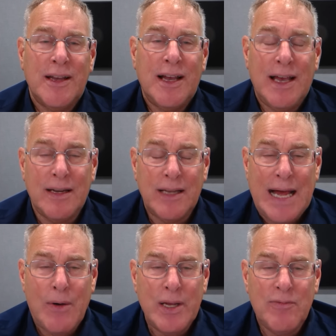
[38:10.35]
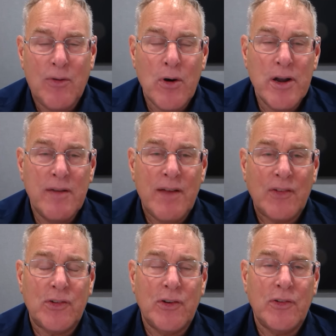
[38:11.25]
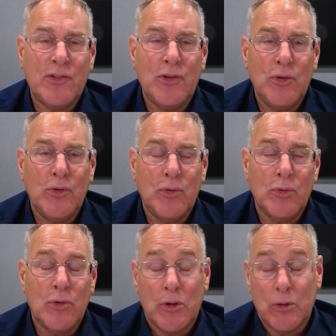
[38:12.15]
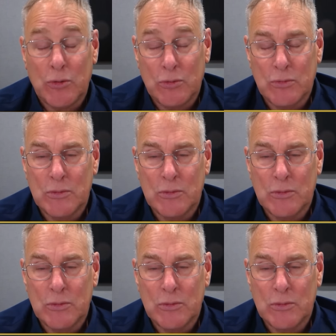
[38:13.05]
uh, and allowing foreign investors to uh,